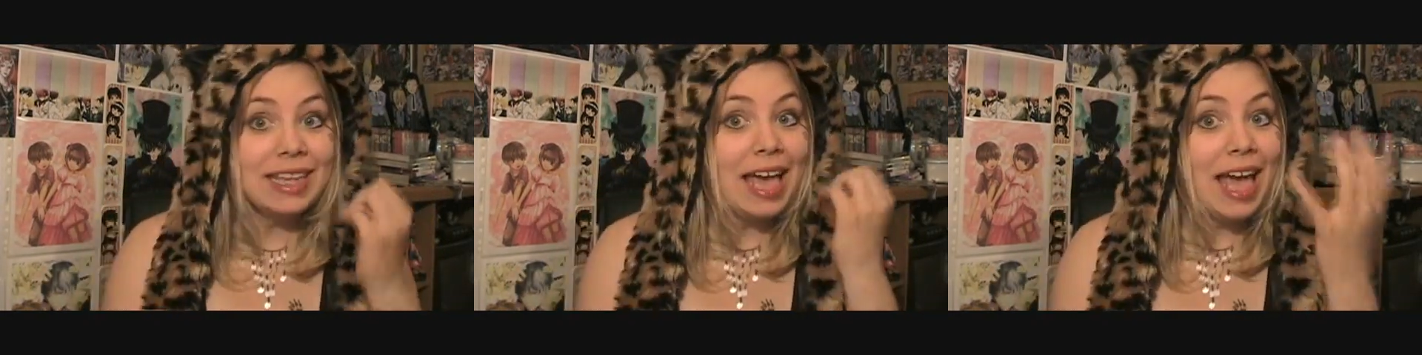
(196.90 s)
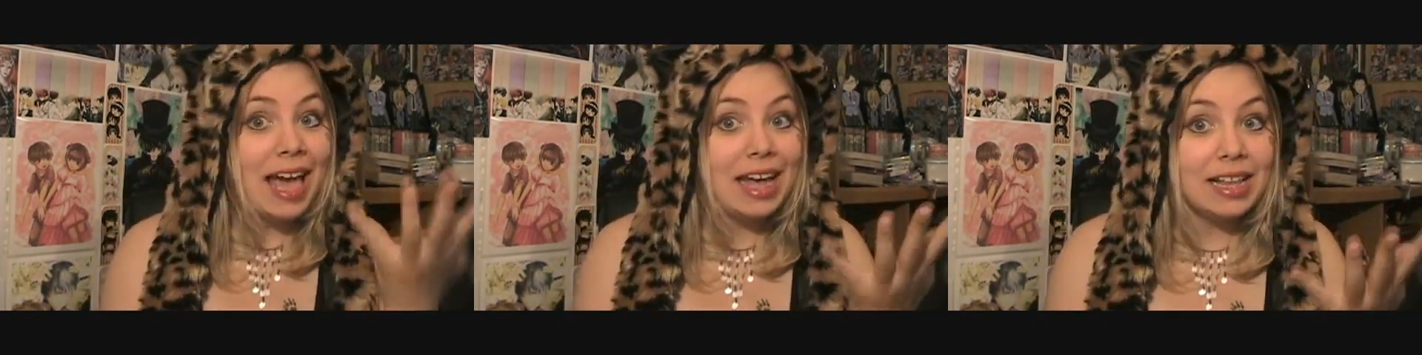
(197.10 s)

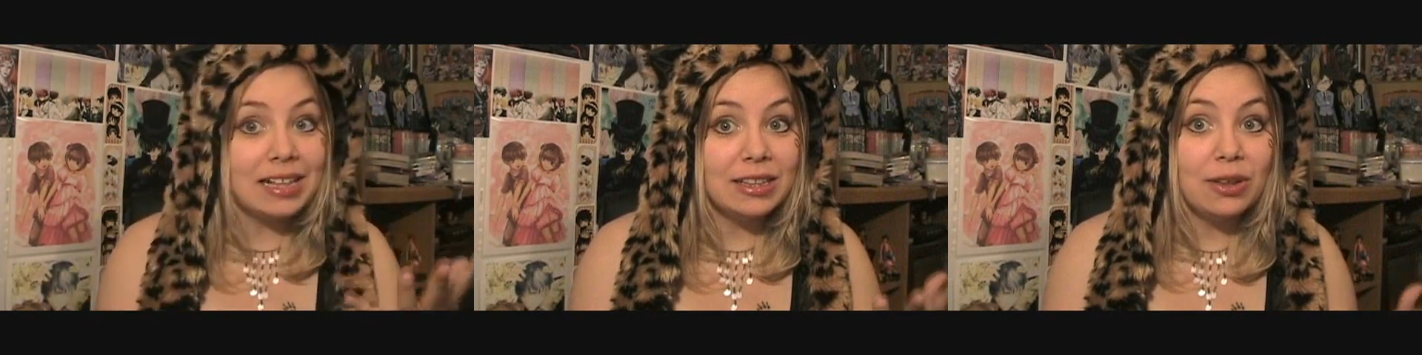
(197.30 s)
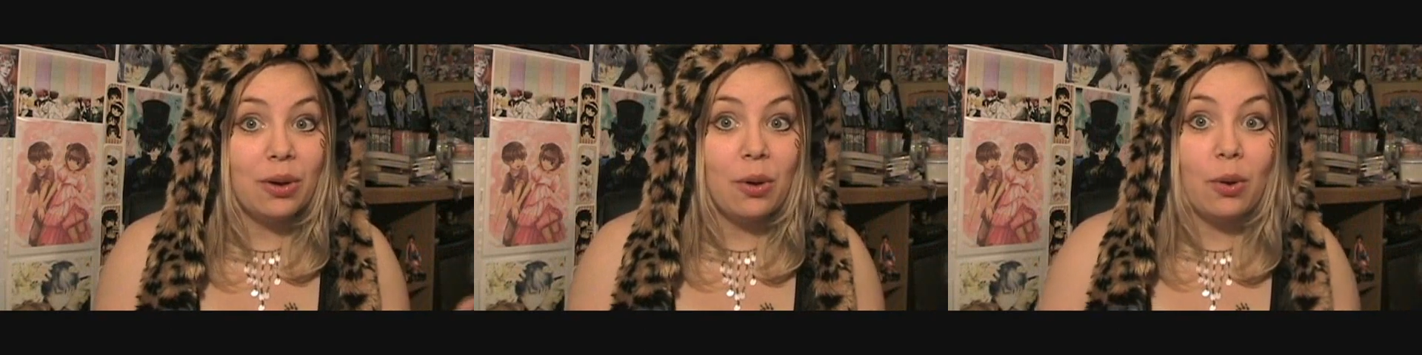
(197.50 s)

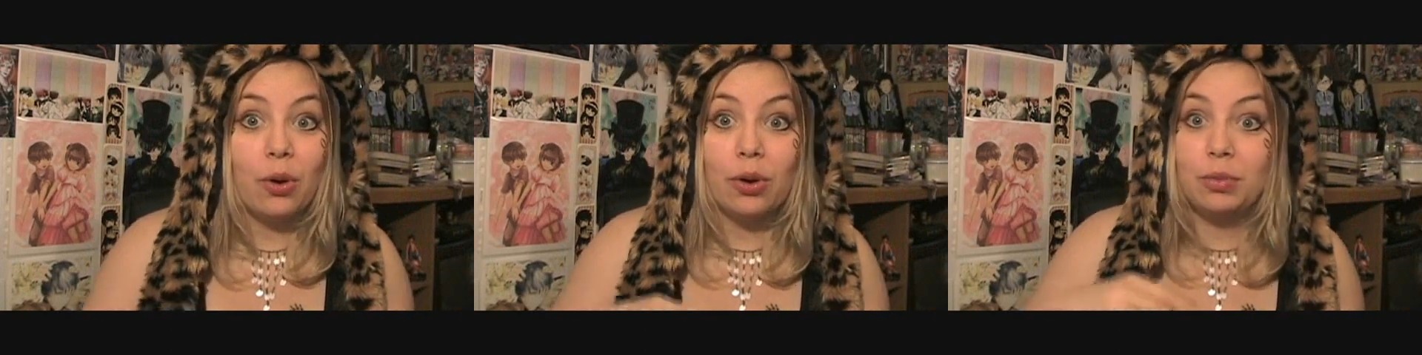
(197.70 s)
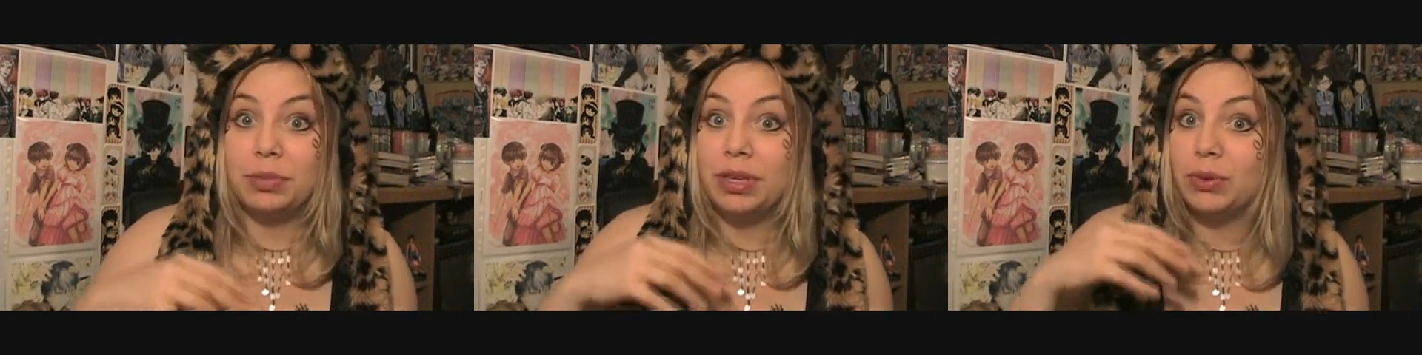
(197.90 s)
hell,
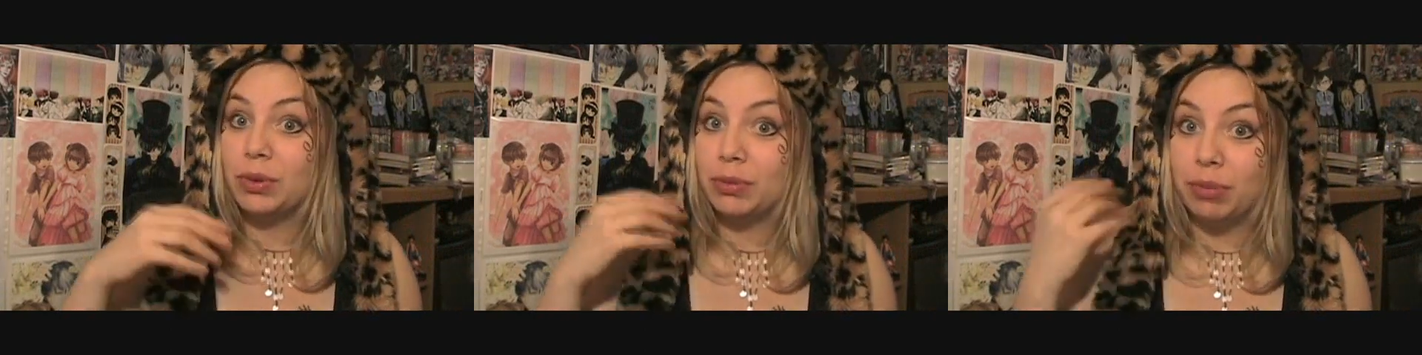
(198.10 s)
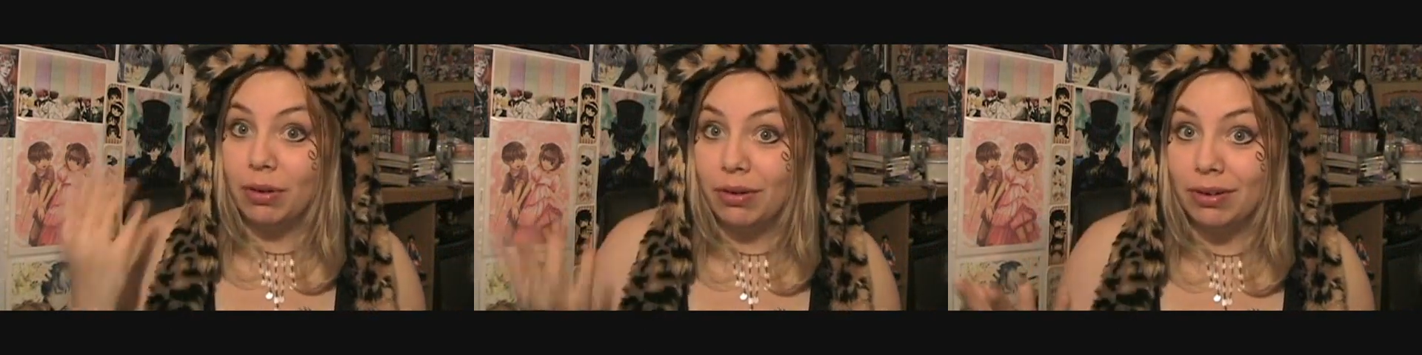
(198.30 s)
or be
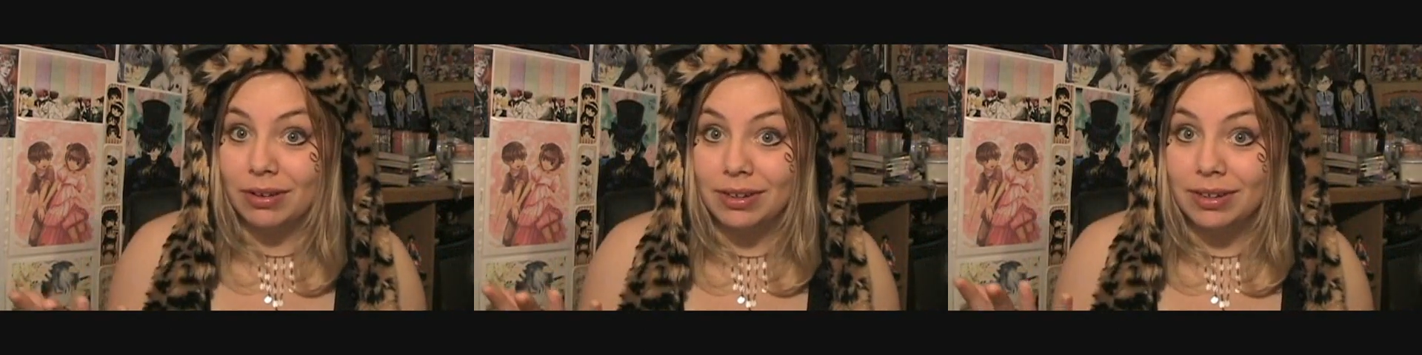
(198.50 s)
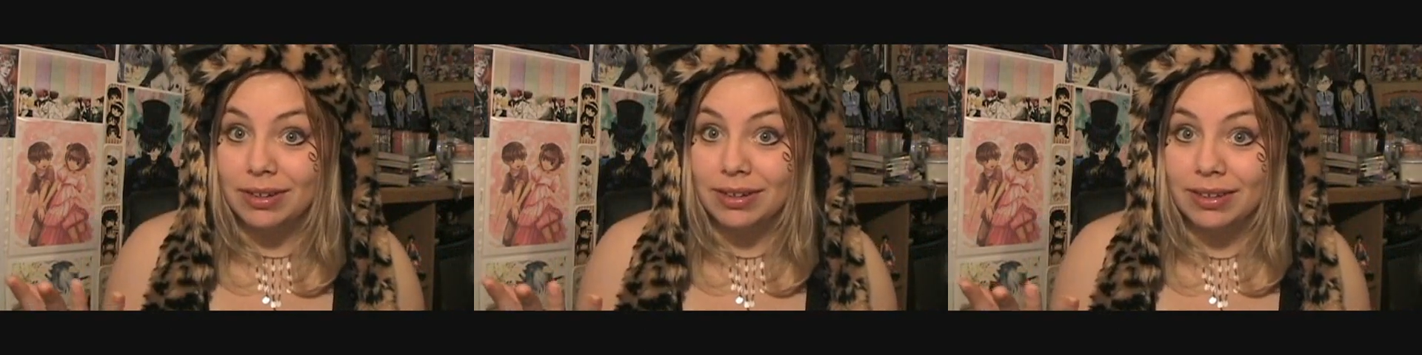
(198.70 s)

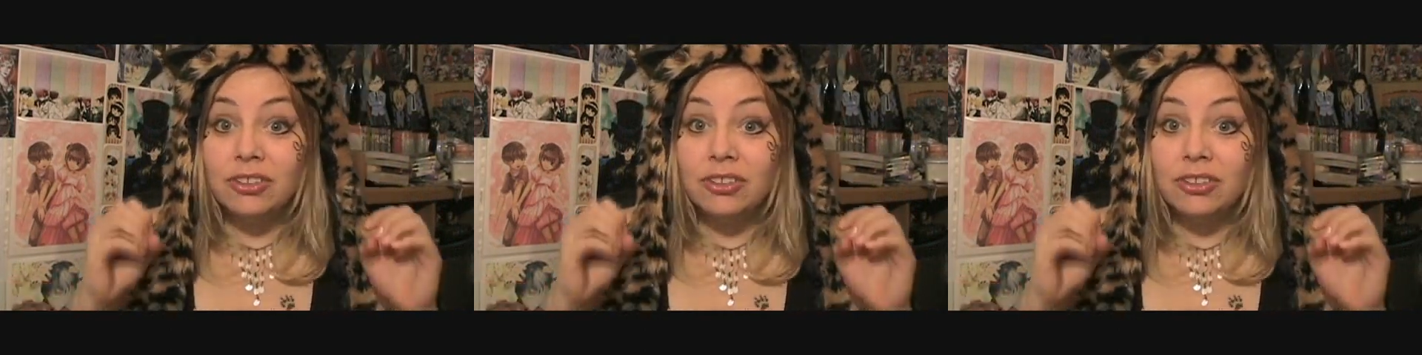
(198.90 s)
reborn.